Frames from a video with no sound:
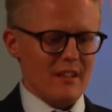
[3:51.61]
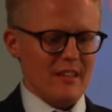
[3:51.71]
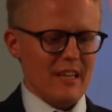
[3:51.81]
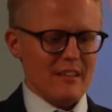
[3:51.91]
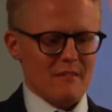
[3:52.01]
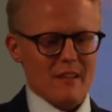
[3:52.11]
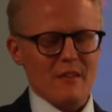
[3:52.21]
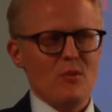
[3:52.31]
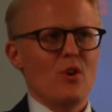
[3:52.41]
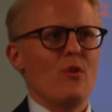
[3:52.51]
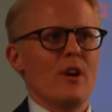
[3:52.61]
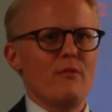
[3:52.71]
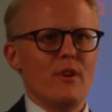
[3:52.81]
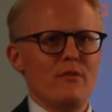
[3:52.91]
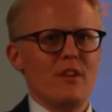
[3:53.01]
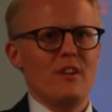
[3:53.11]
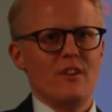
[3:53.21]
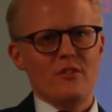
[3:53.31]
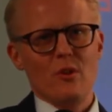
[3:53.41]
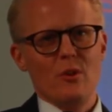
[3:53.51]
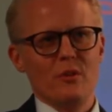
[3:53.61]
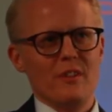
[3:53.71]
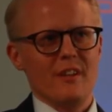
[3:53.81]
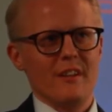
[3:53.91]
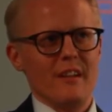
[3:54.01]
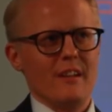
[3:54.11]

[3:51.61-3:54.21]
I think we're already 15 years old, and,